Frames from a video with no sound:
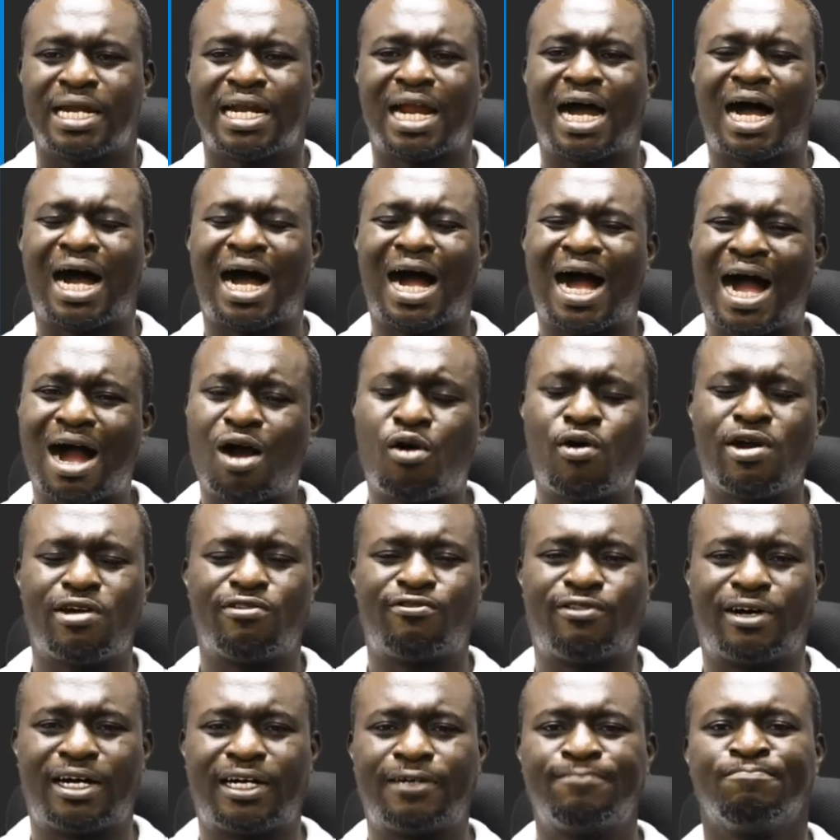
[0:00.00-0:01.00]
Now,
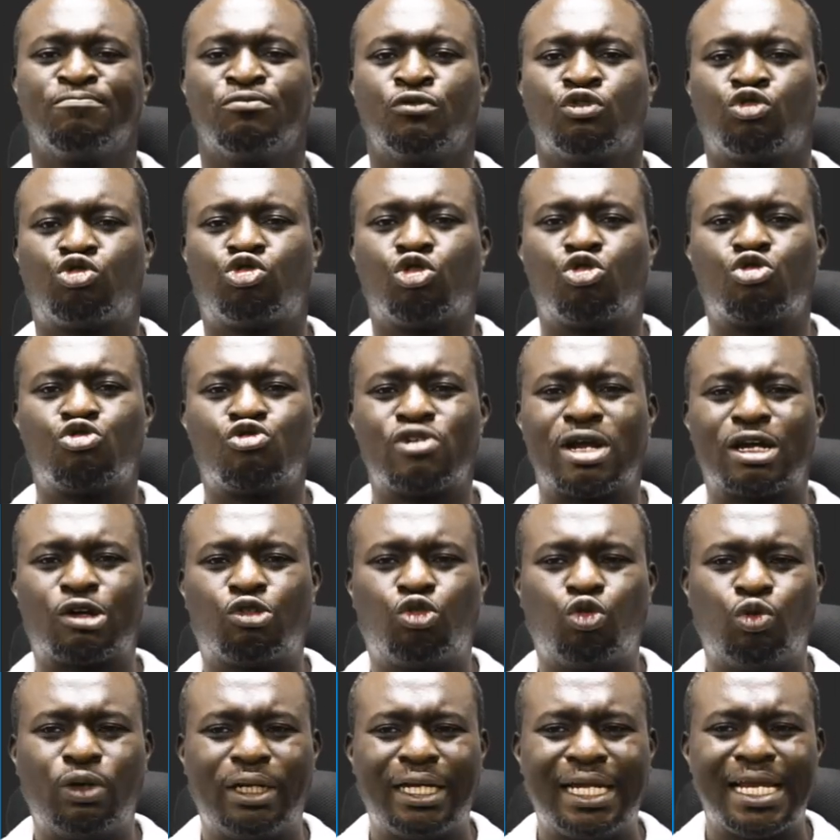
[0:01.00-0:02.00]
however, to
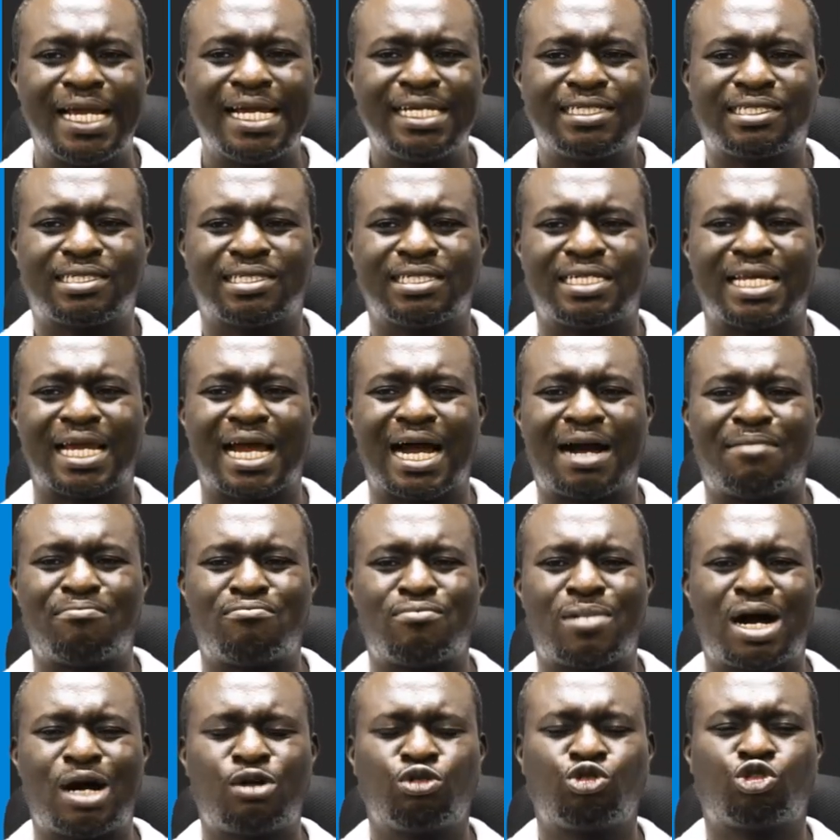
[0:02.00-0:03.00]
regulate the
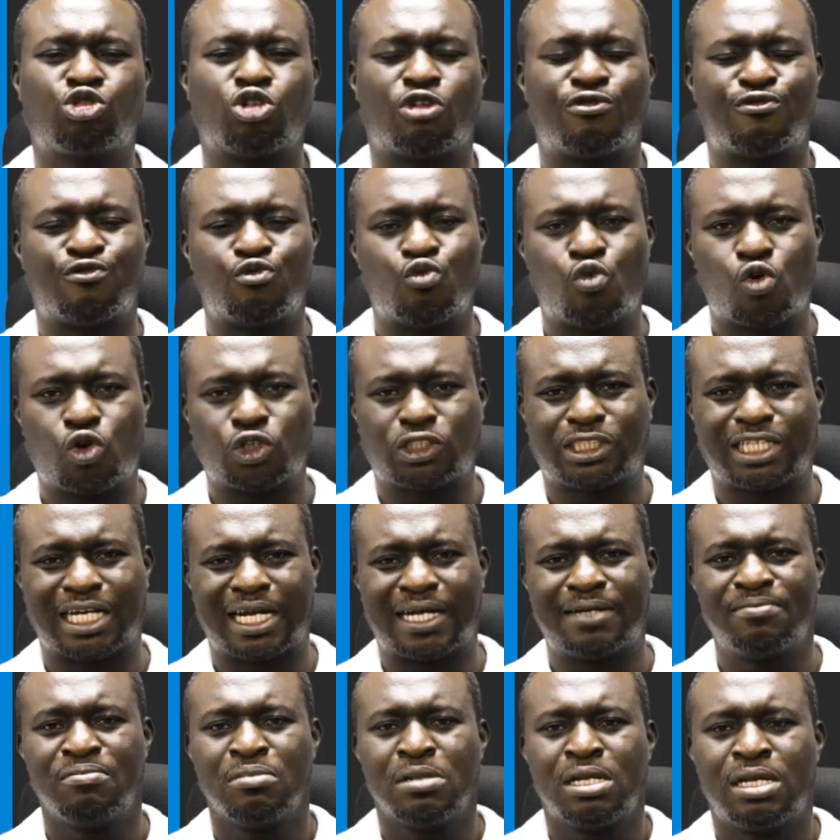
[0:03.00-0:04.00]
amount of
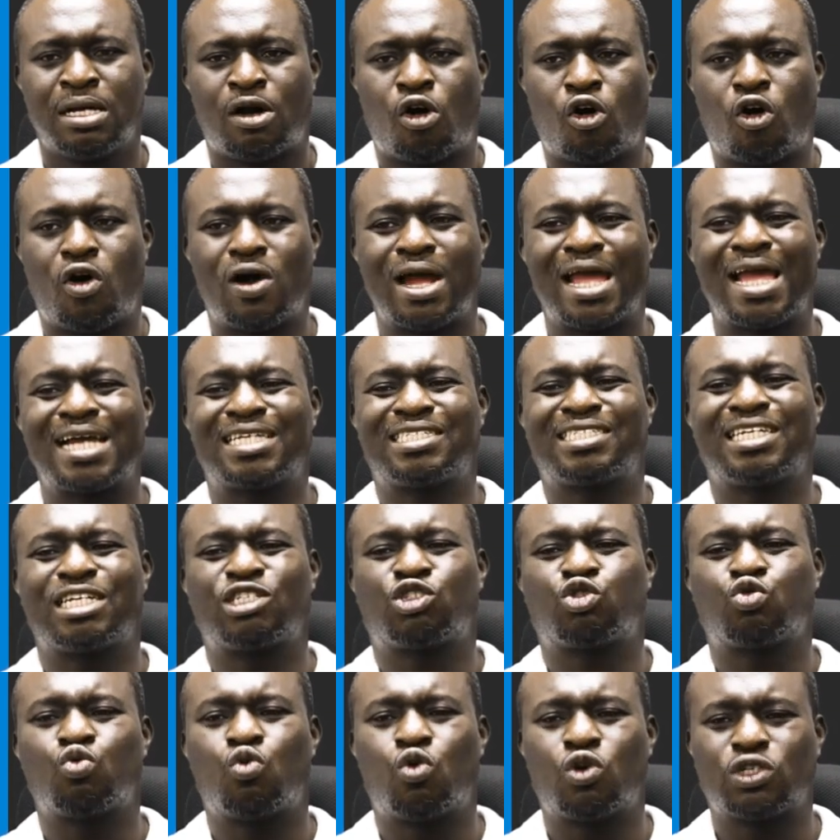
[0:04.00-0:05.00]
water or
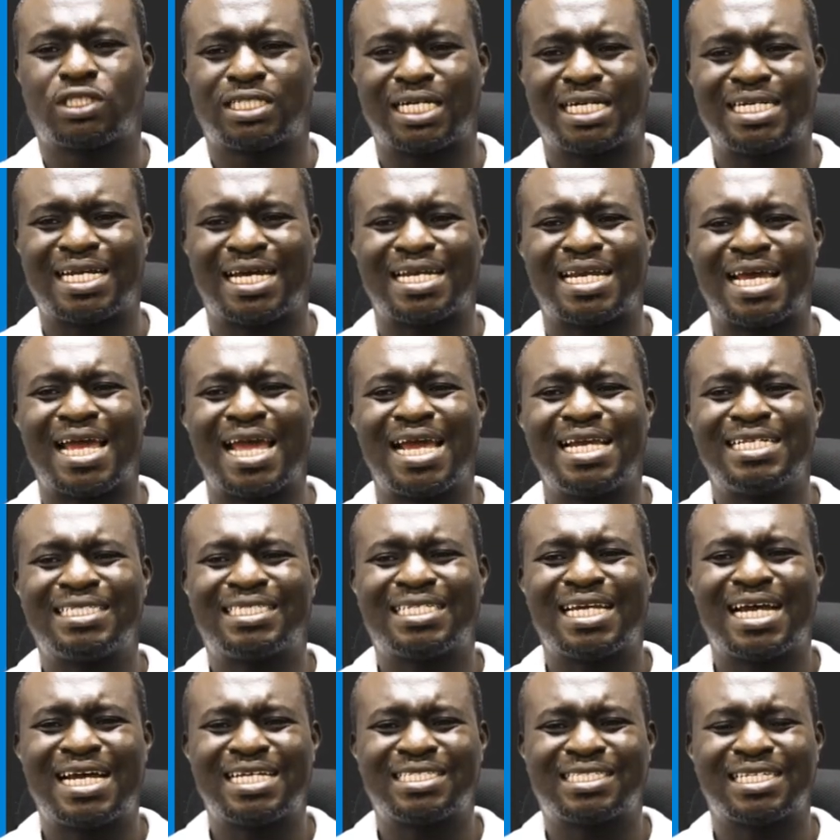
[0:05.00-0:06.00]
excess water that
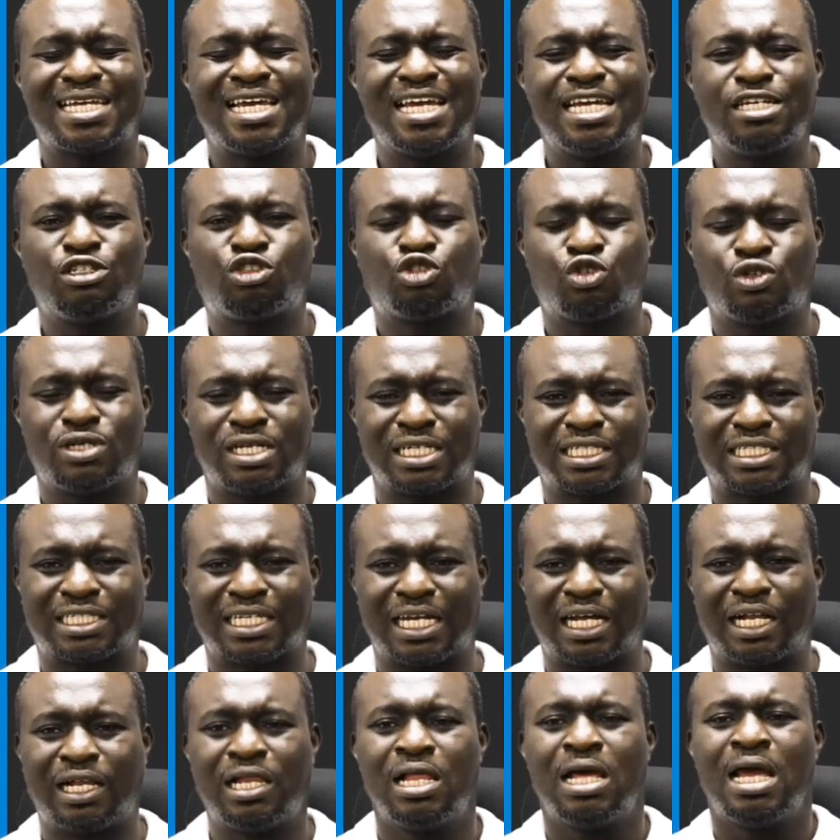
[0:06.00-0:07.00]
enters into the
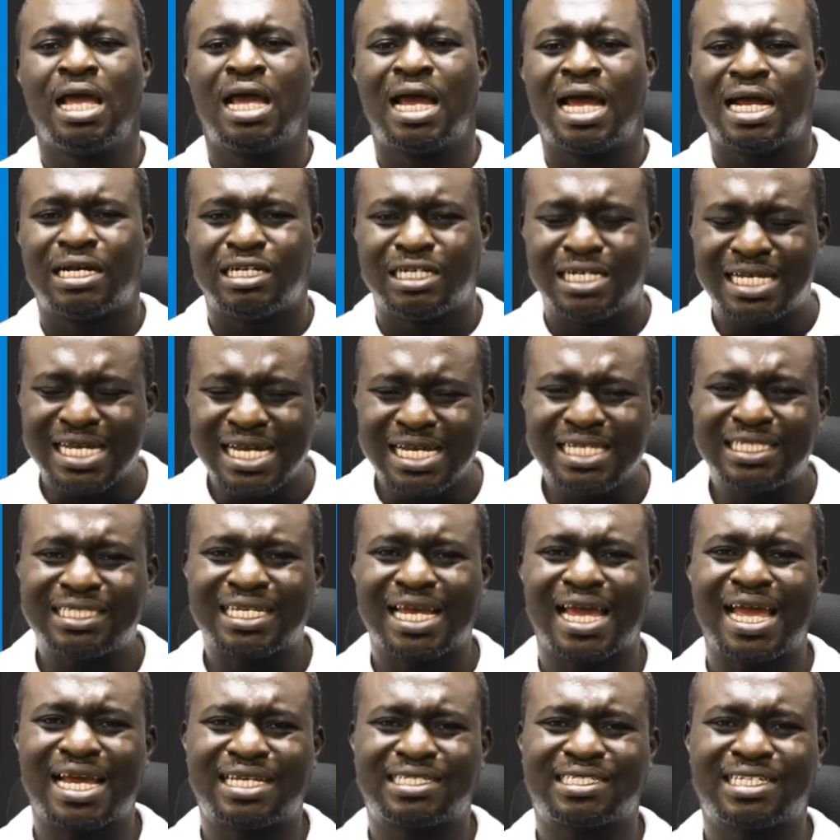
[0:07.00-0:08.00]
cell,
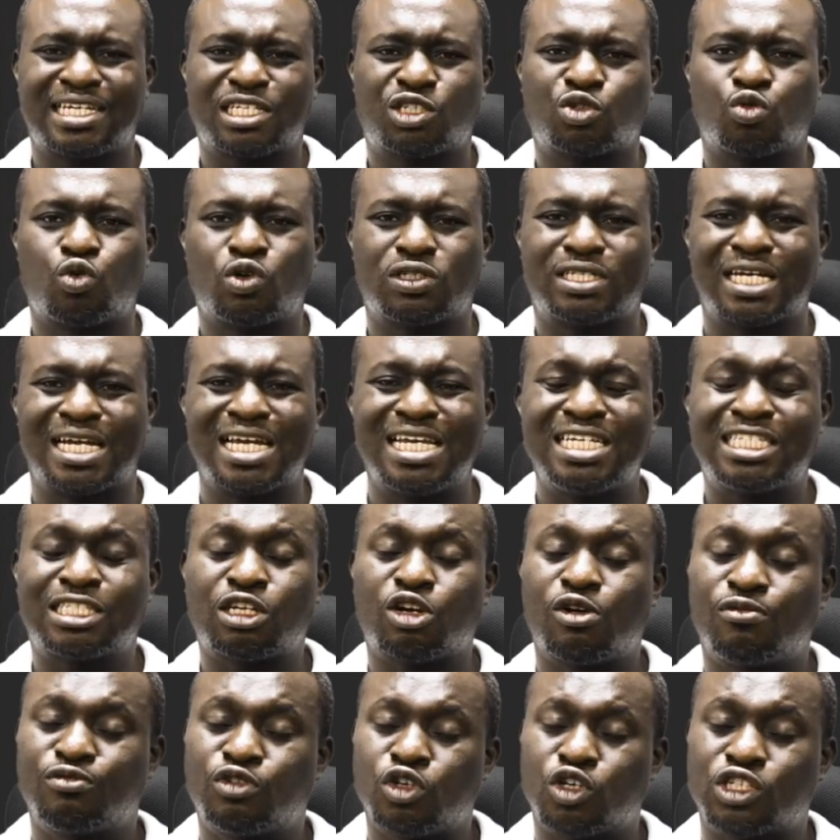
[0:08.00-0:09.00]
these excess water,
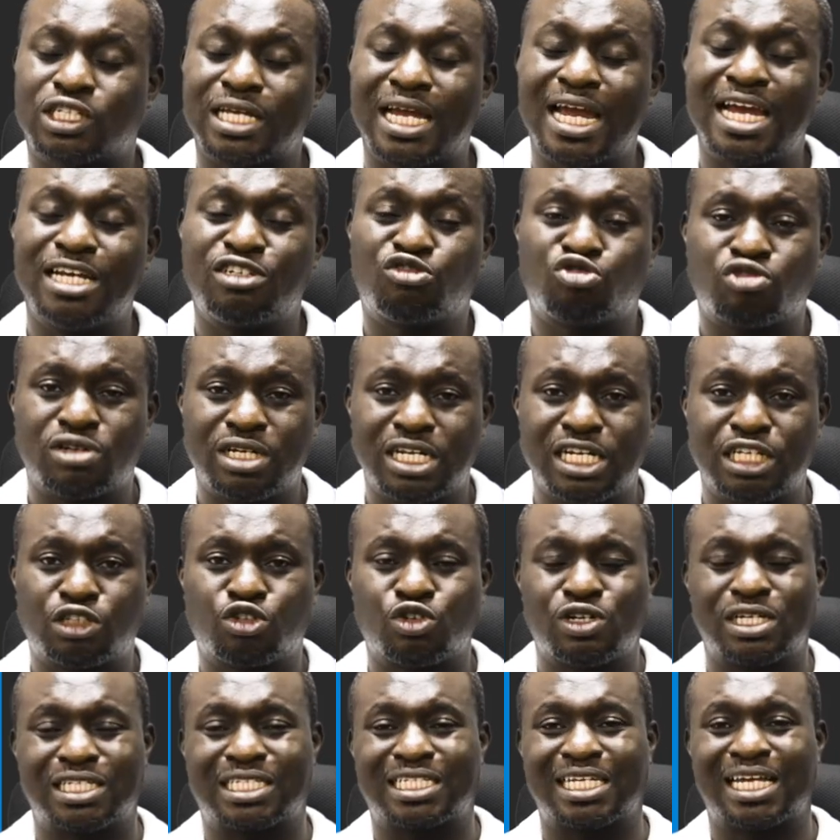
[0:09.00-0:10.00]
instead of just entering
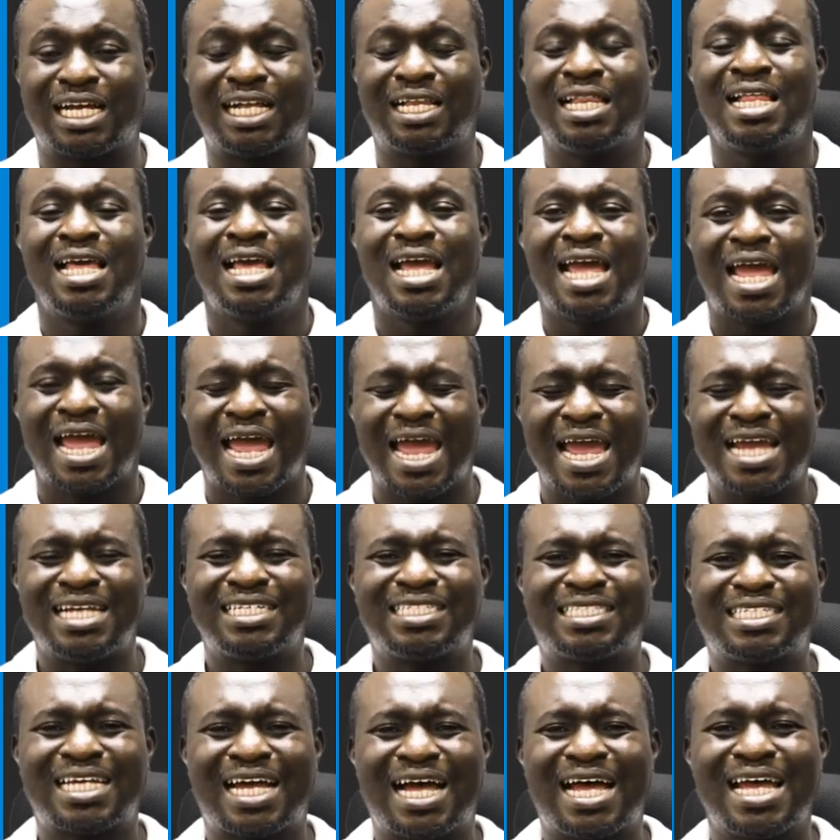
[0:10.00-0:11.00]
into the cell,
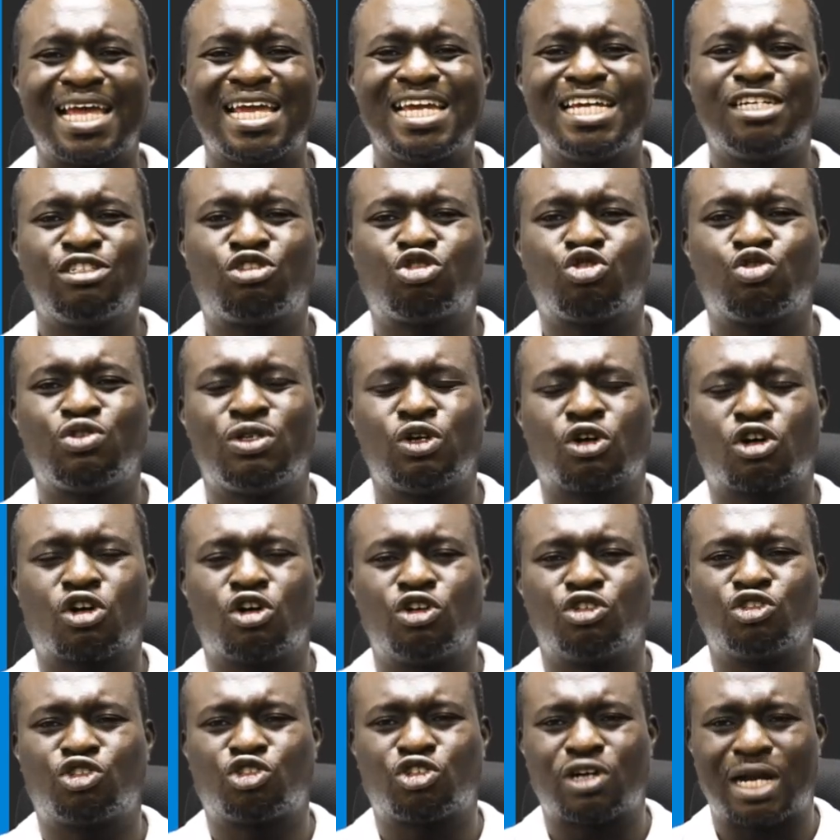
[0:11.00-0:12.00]
enter into the
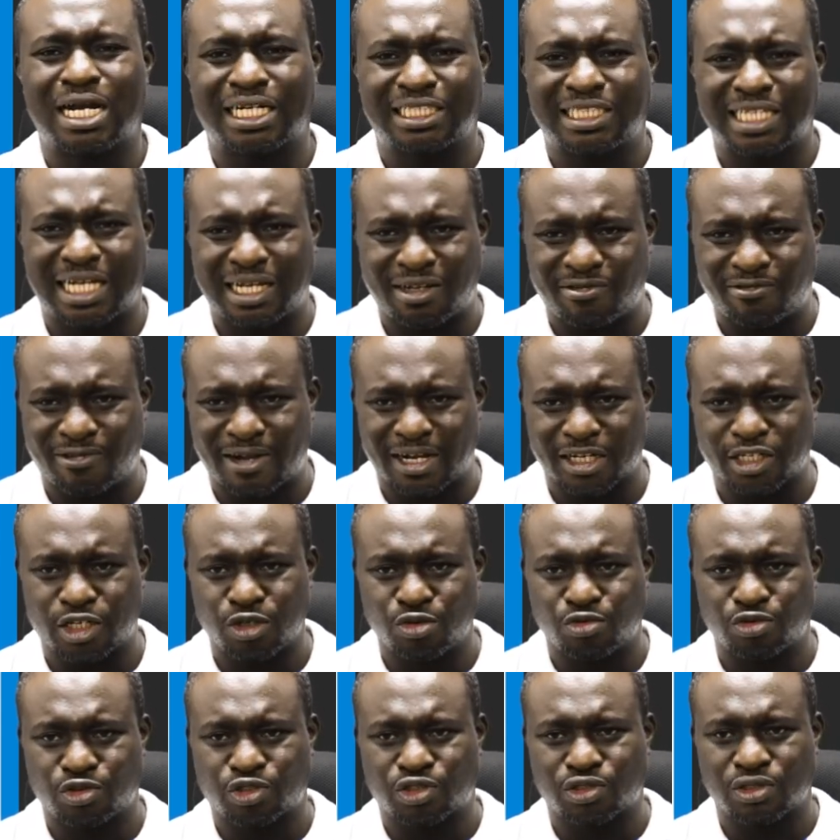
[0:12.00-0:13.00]
contractile
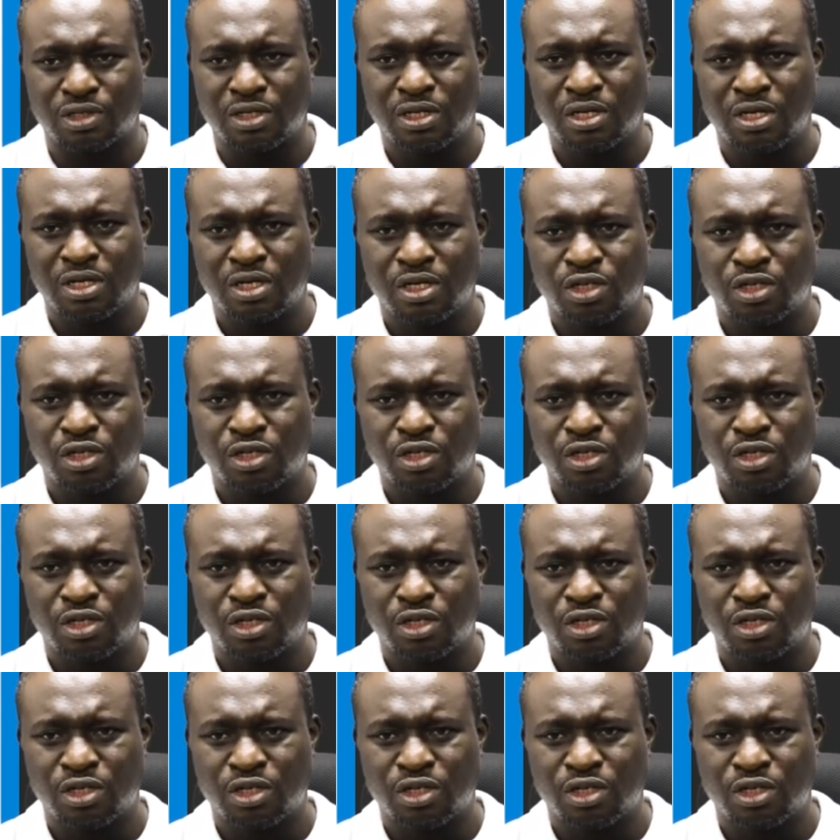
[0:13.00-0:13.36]
vacuoles.